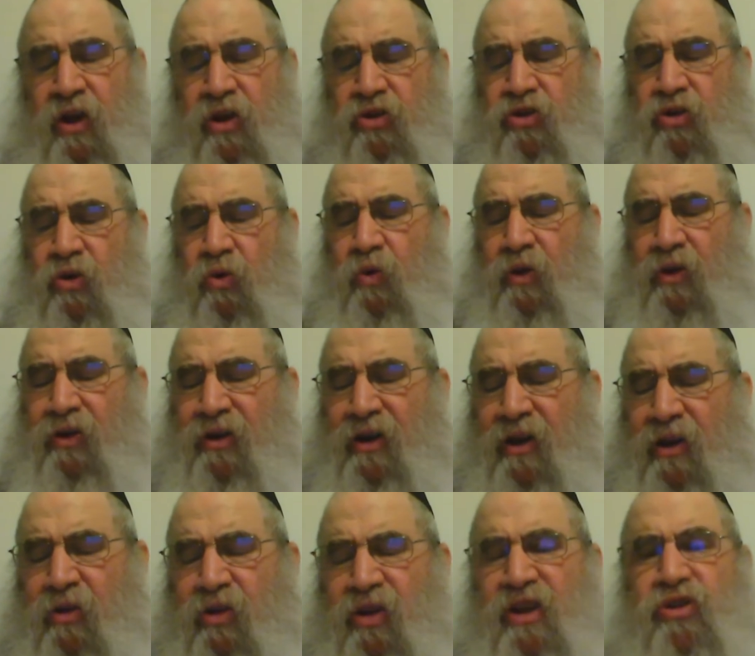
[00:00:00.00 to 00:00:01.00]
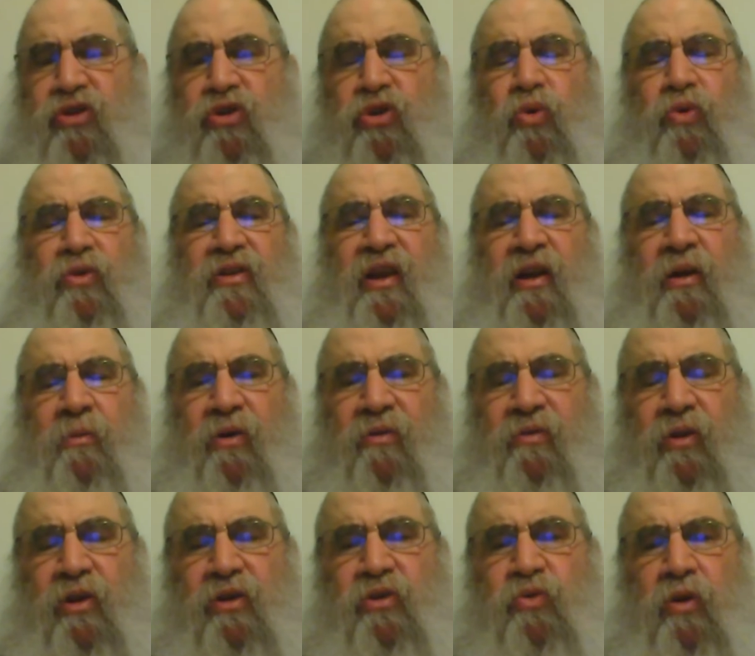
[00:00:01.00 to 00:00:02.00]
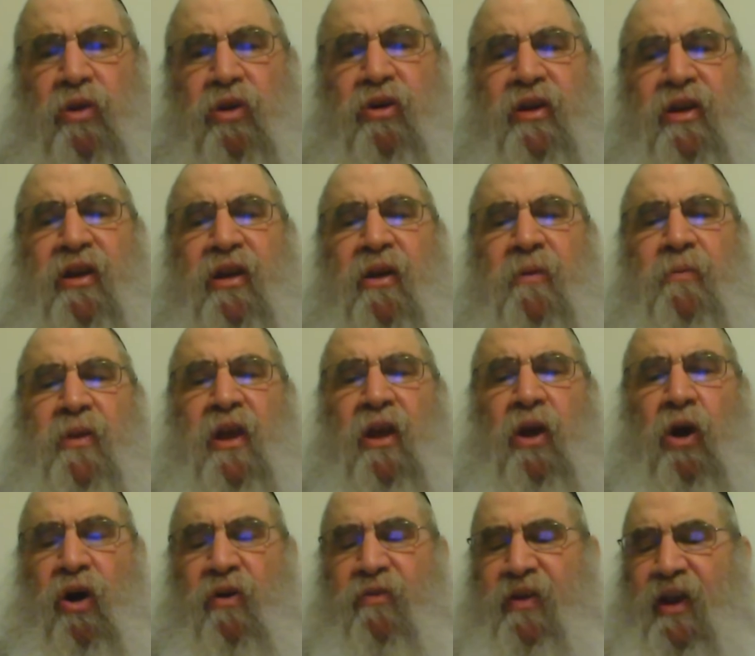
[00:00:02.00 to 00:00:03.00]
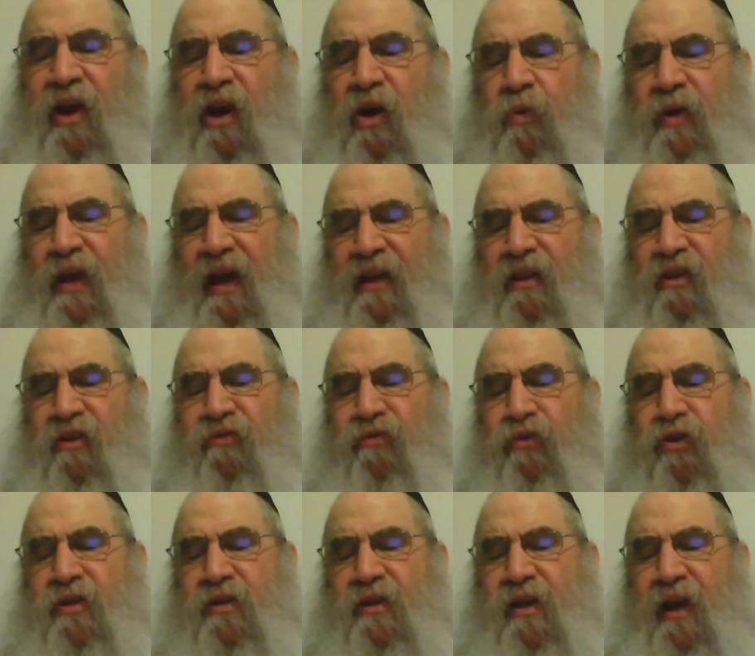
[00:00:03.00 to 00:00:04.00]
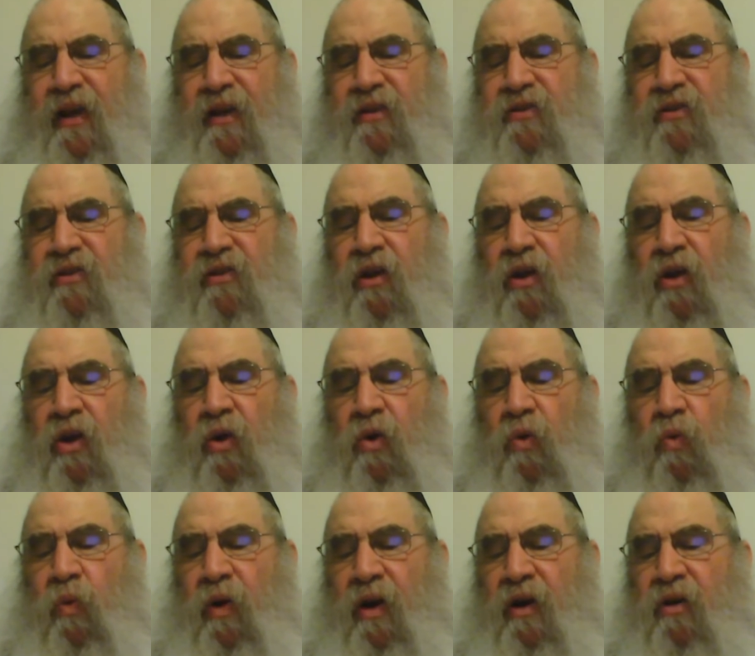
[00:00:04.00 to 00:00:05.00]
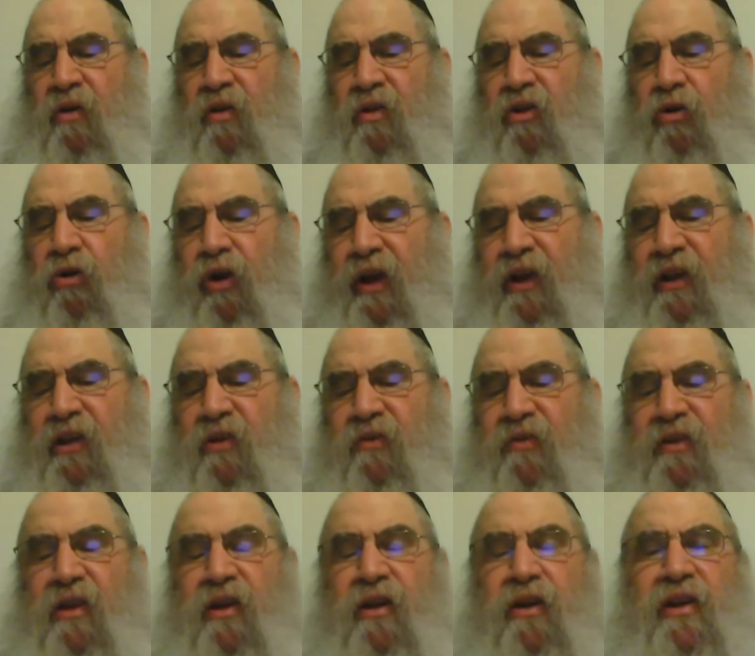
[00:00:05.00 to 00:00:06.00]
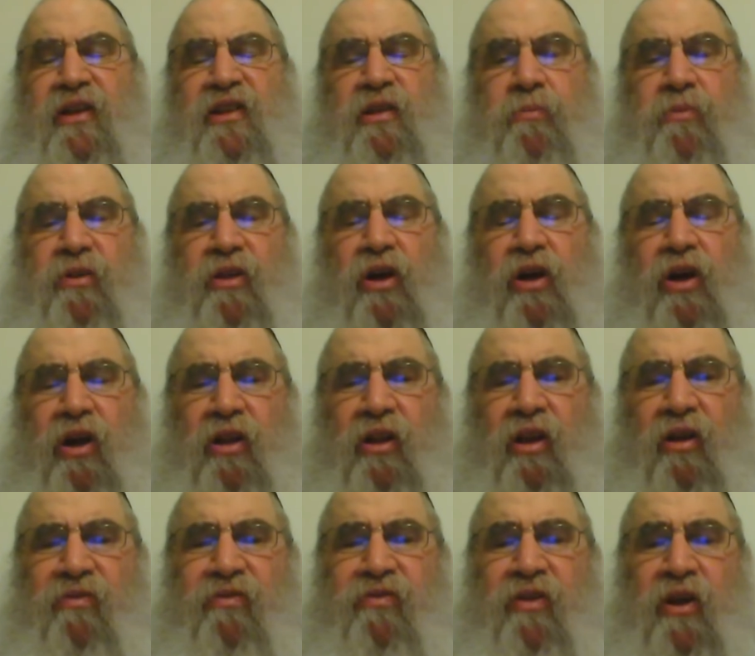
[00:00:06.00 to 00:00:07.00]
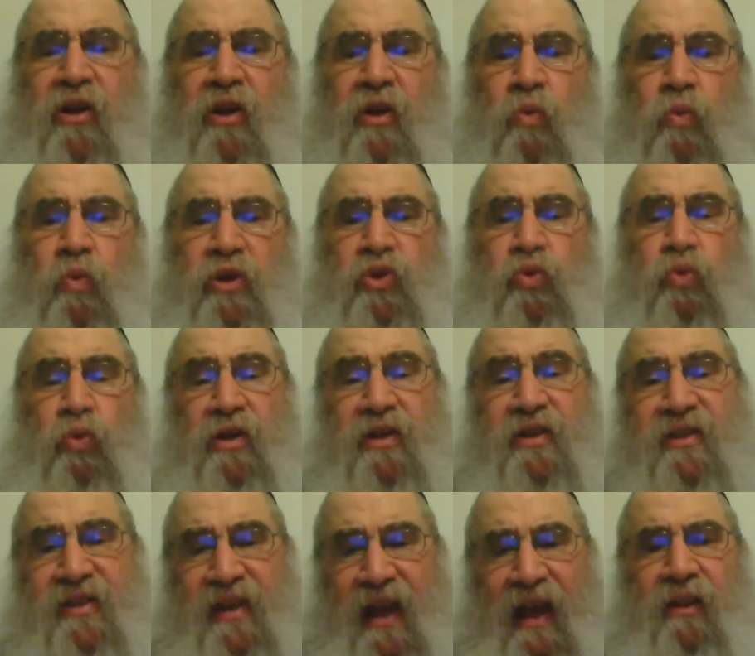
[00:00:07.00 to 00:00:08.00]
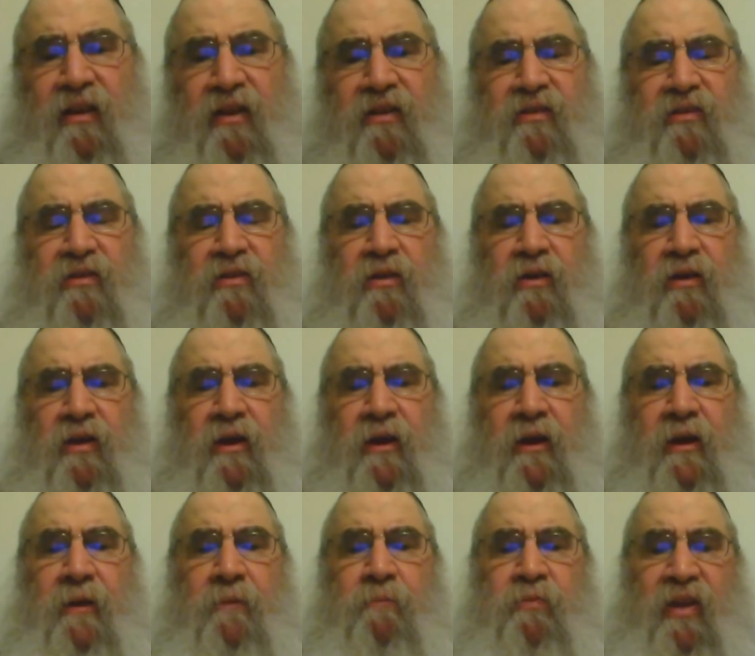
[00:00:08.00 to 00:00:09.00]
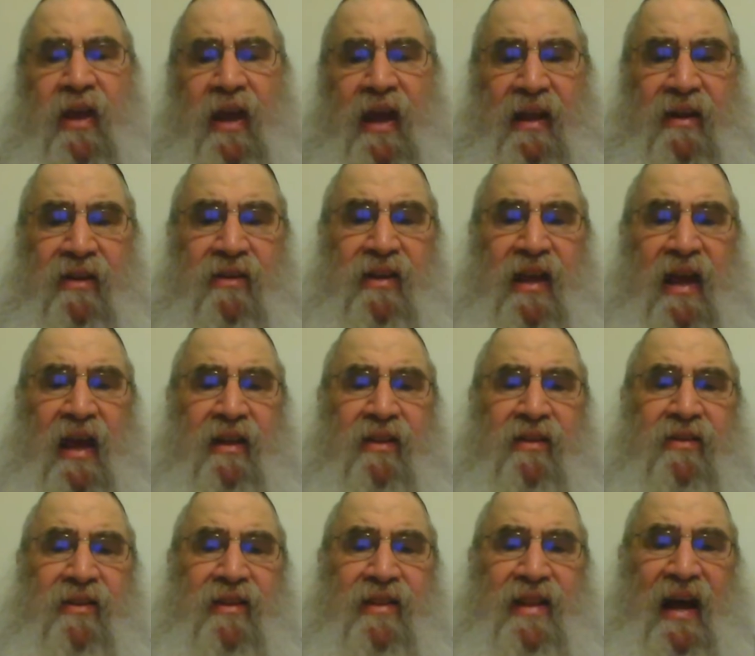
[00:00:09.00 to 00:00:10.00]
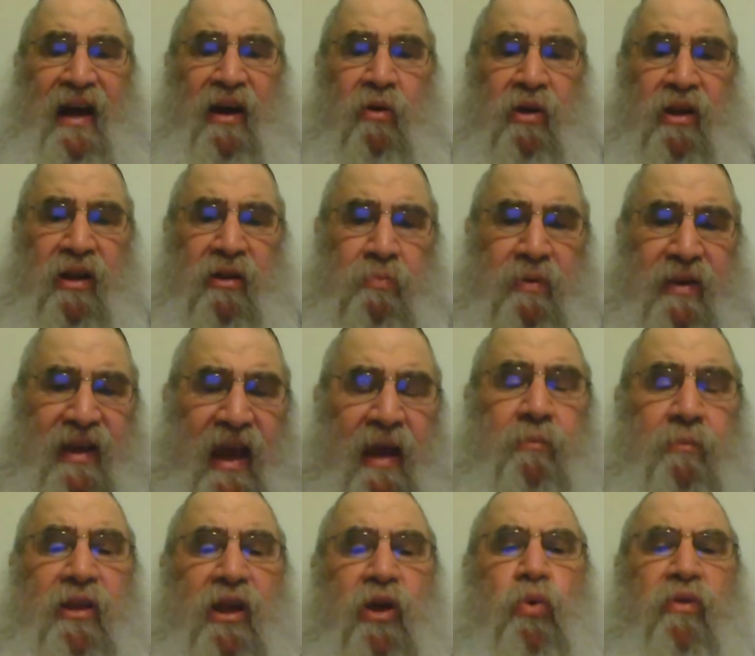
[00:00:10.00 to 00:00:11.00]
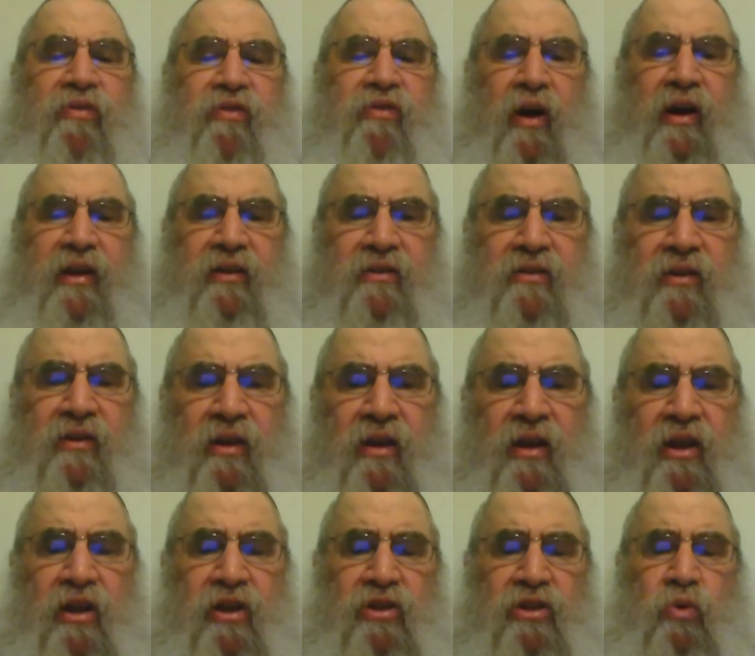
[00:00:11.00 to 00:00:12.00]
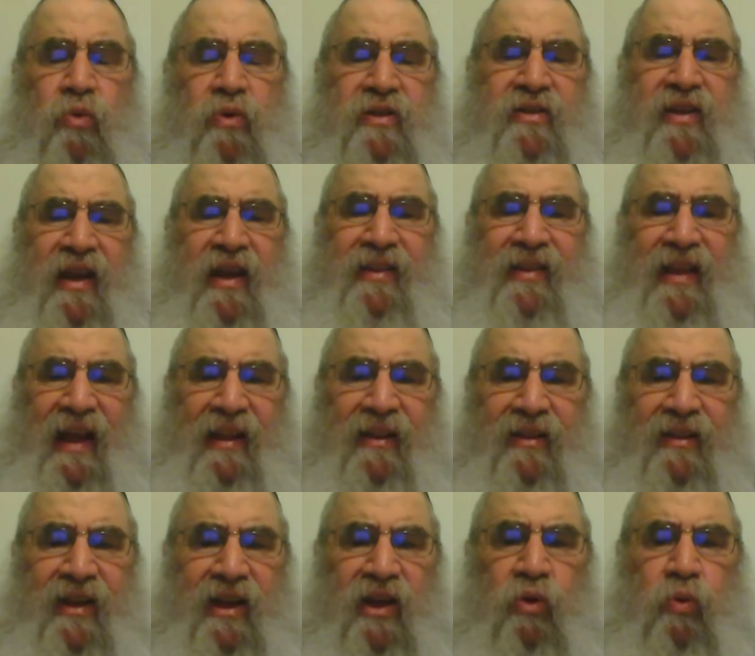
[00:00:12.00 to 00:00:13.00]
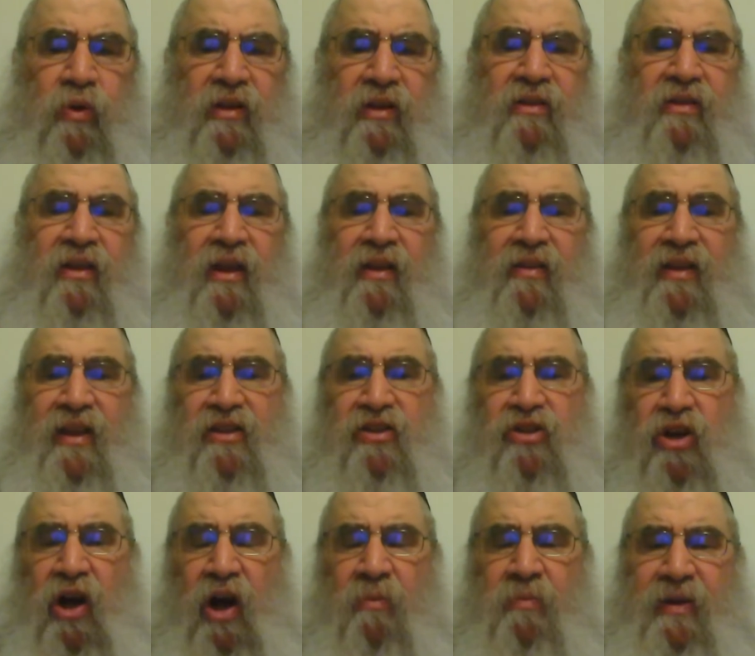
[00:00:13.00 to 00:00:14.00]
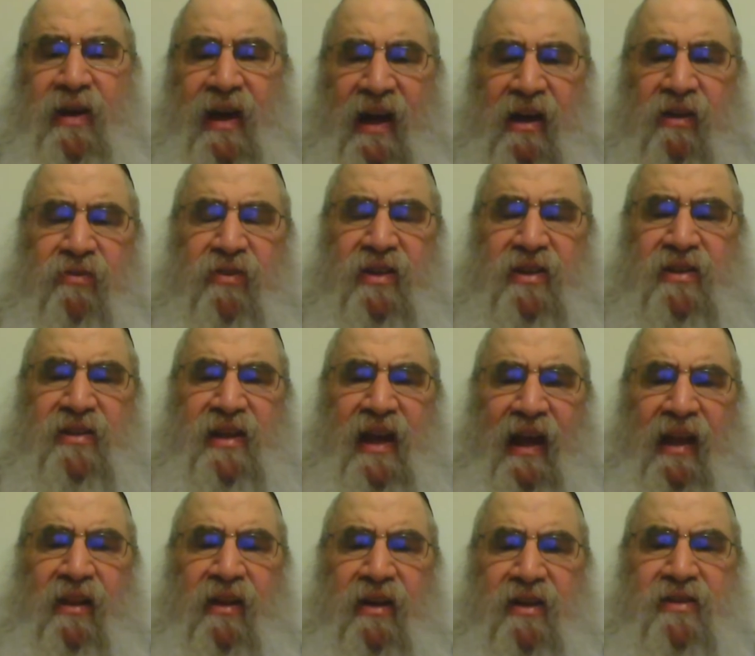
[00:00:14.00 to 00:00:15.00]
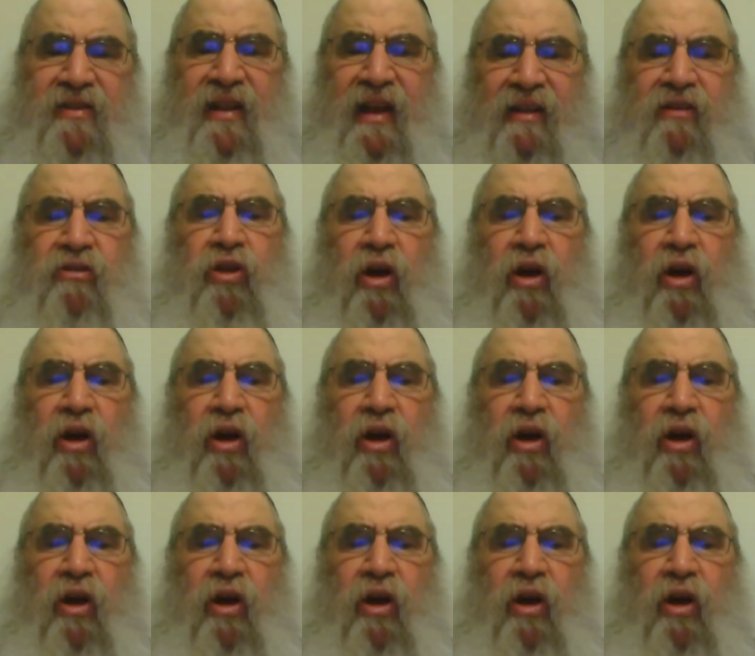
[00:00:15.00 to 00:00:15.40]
So we're learning these two dinam. In other words, we're learning over here. We had the first case where the reitiv and the grisim and the cholov, which were a solid, and now it became liquefied. So we're saying that liquid that's coming out of this solid is not